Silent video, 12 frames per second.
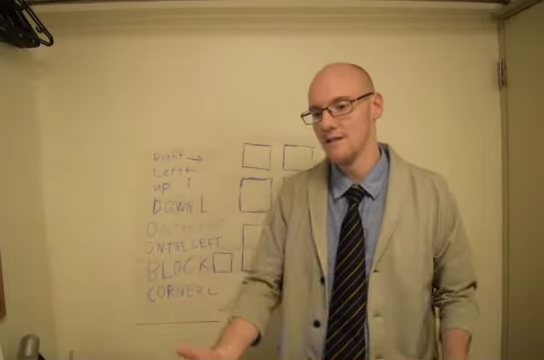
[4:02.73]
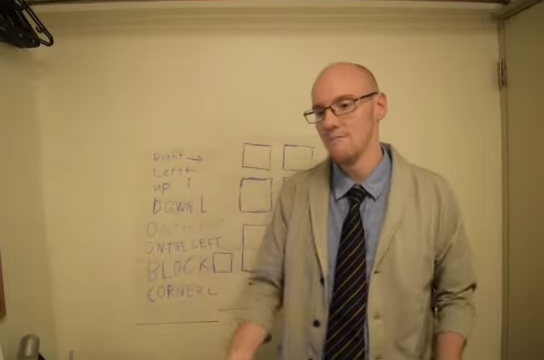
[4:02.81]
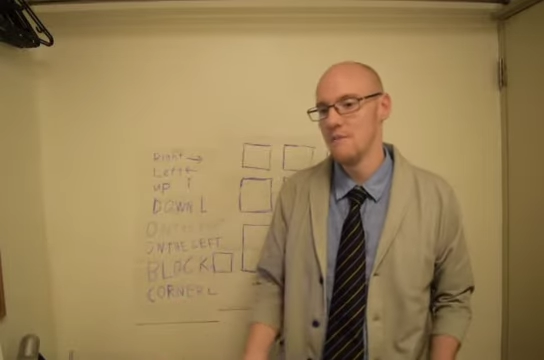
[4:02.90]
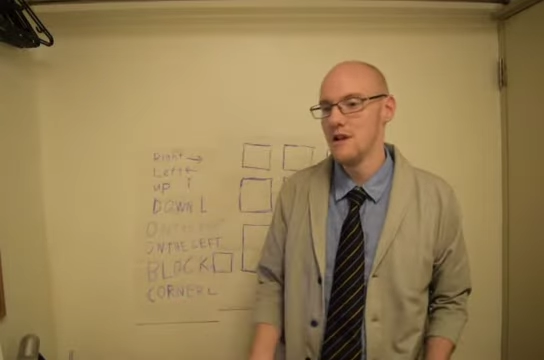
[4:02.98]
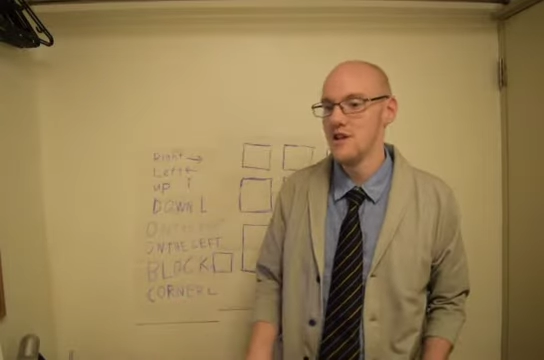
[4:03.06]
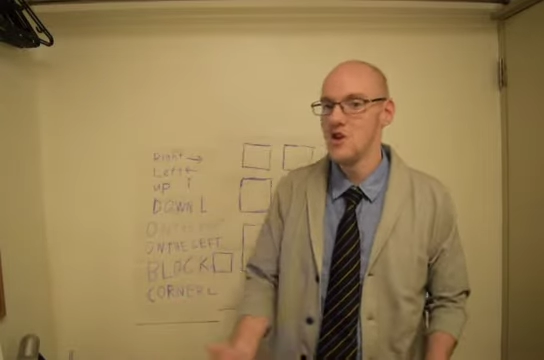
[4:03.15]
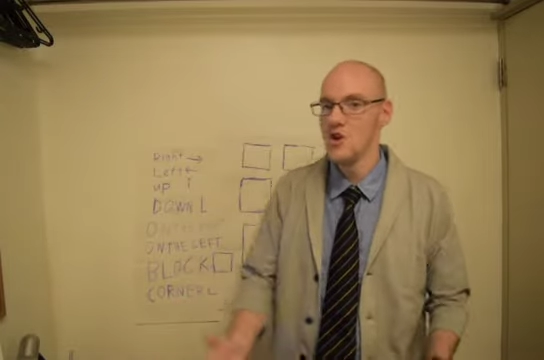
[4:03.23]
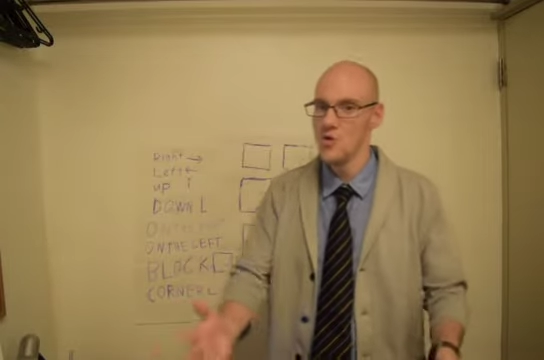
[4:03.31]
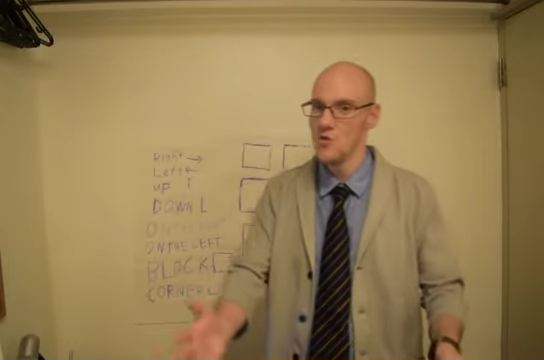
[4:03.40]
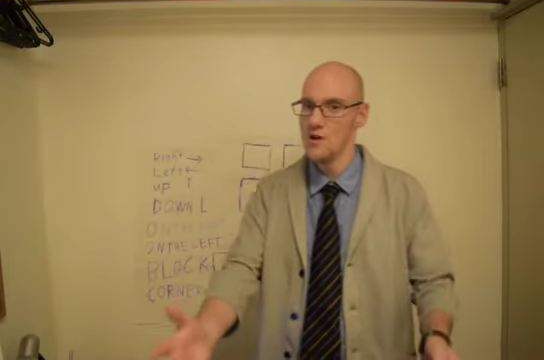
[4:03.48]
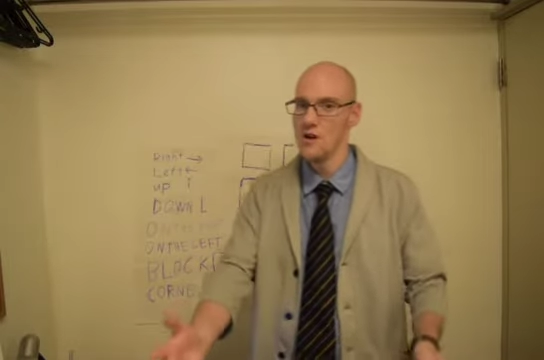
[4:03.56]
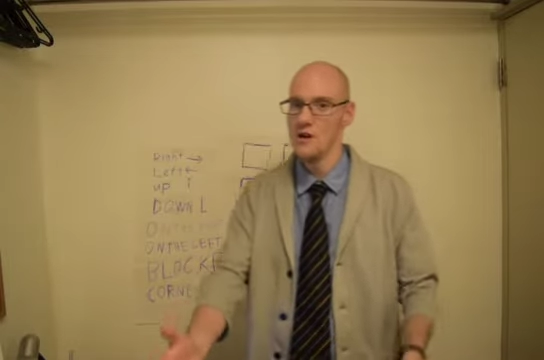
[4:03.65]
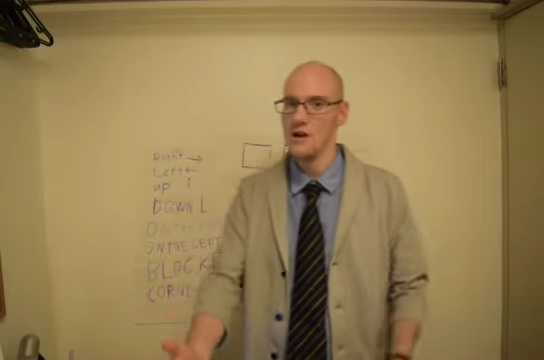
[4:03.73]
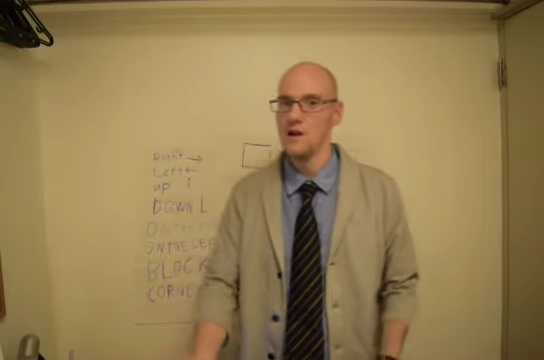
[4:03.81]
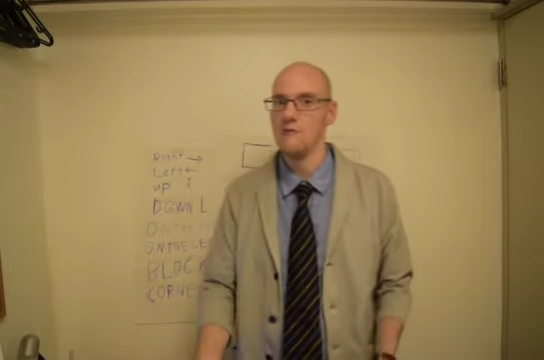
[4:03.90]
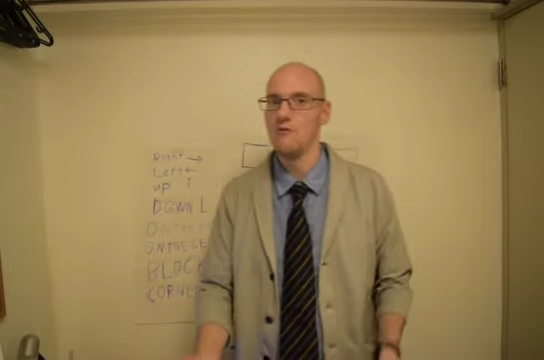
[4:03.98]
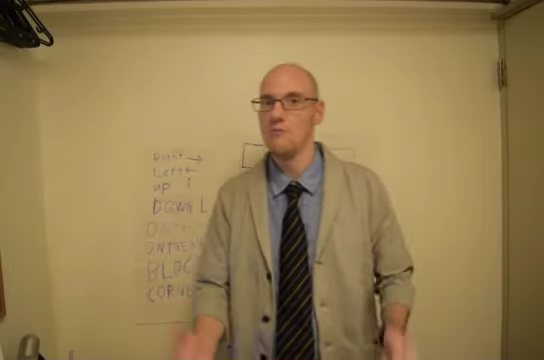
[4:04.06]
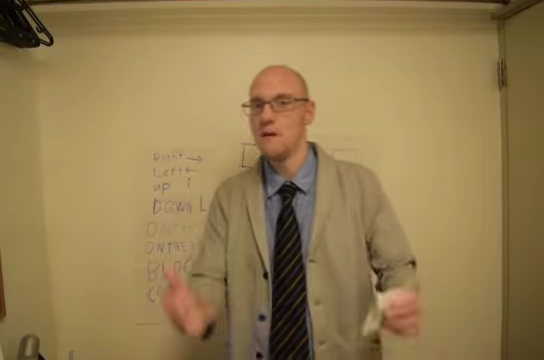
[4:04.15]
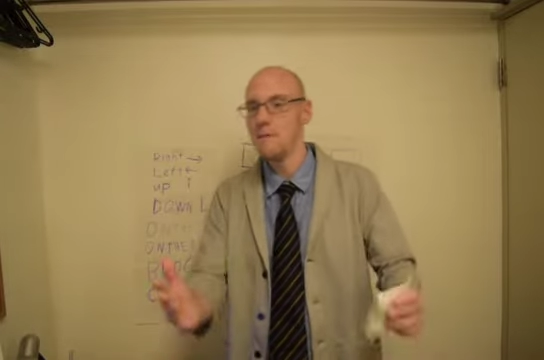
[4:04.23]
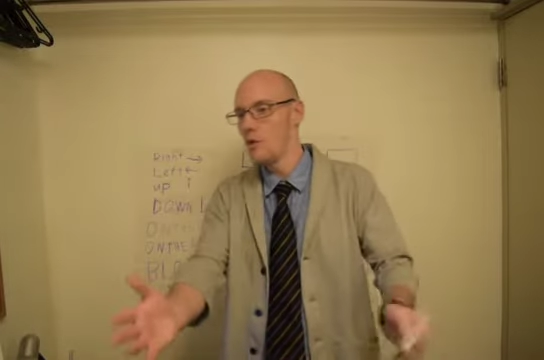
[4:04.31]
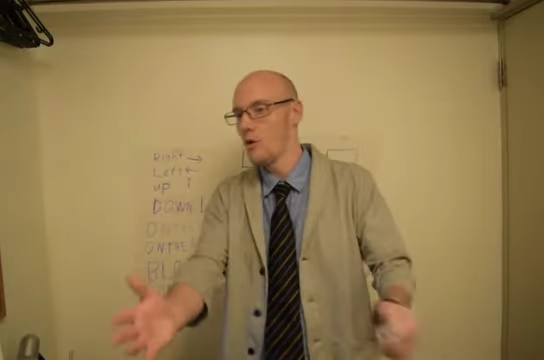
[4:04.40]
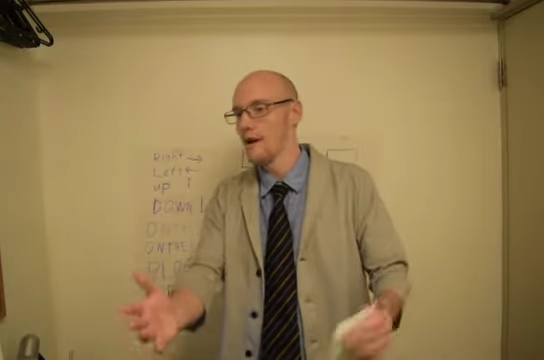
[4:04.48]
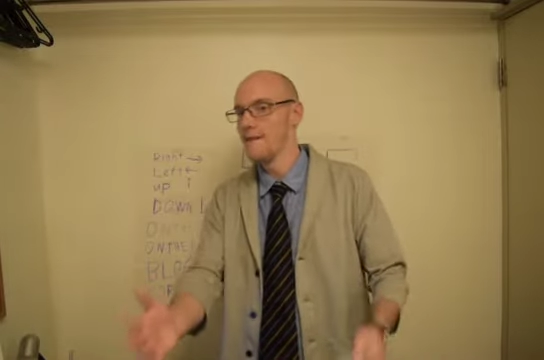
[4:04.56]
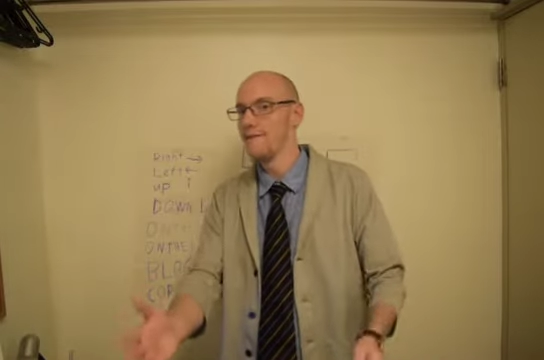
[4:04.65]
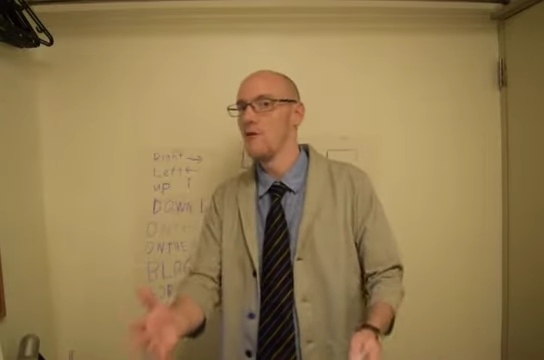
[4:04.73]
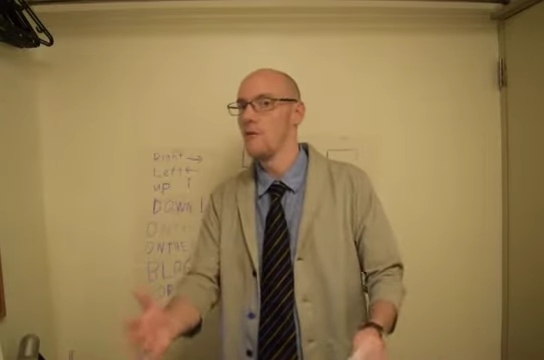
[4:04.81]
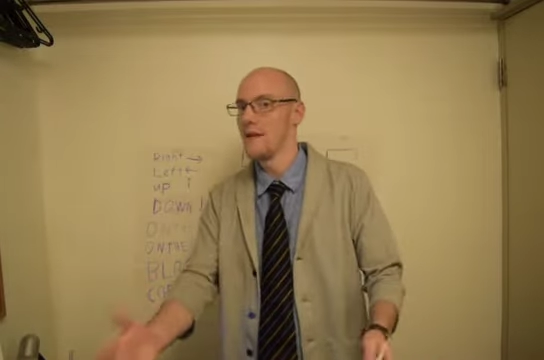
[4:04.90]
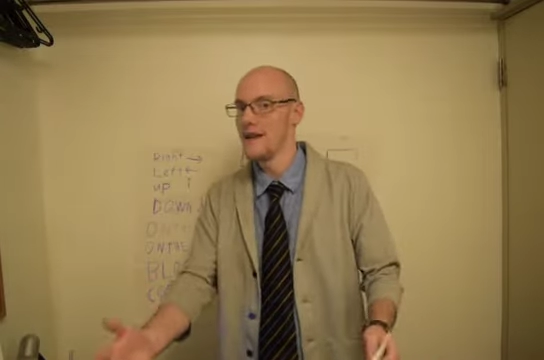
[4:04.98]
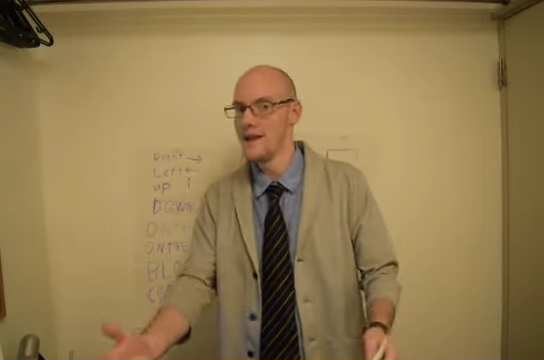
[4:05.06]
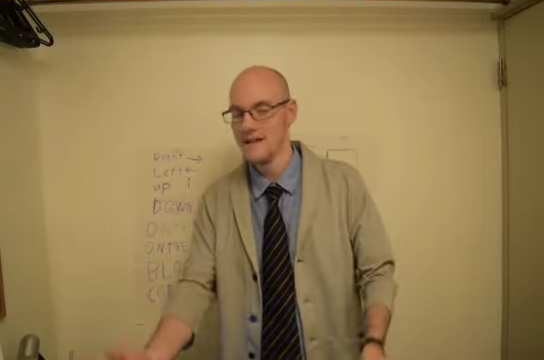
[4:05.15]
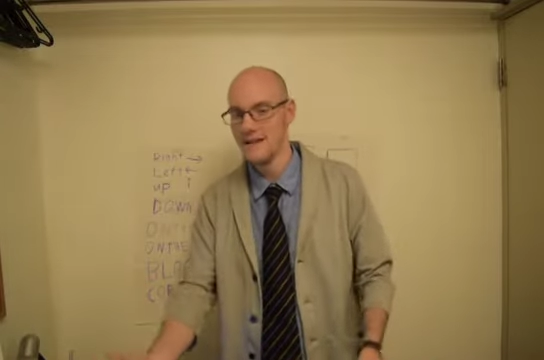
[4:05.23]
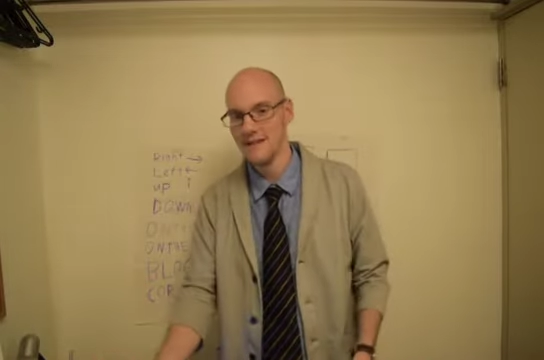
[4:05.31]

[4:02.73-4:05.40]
but you will pinpoint it for me.